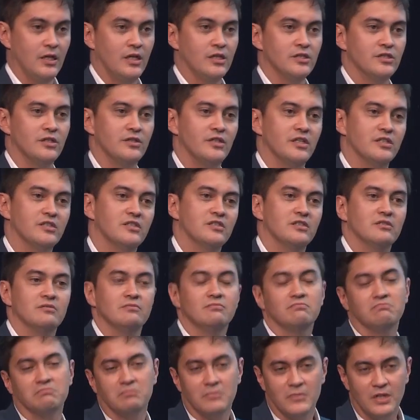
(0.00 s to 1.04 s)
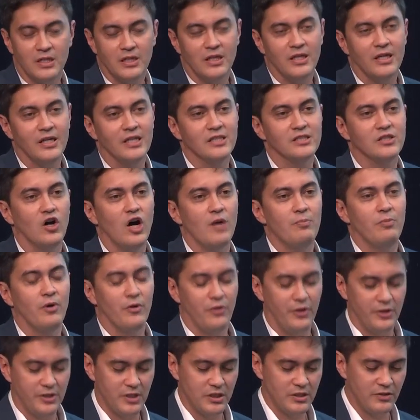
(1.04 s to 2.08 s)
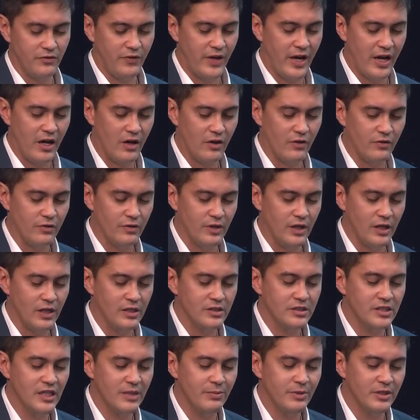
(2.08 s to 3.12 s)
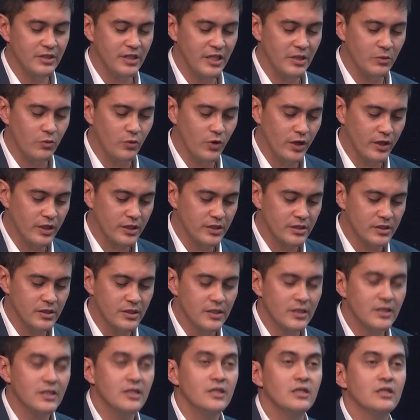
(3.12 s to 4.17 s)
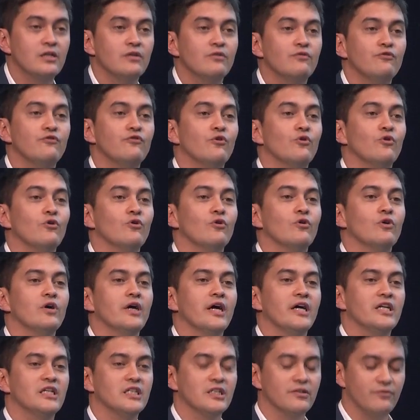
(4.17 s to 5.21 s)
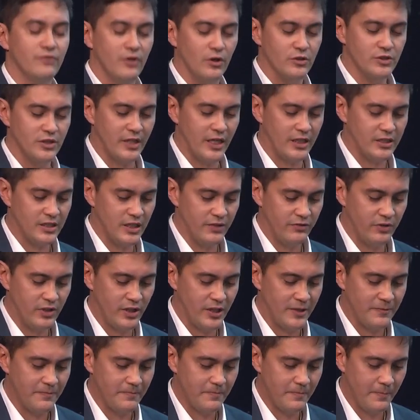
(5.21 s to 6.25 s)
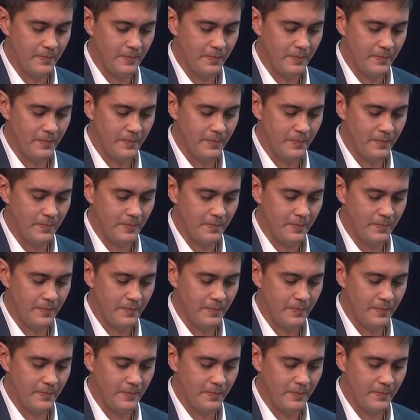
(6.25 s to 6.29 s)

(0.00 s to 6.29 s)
So this is the hypothesis of how CBD works for anticonvulsant activity.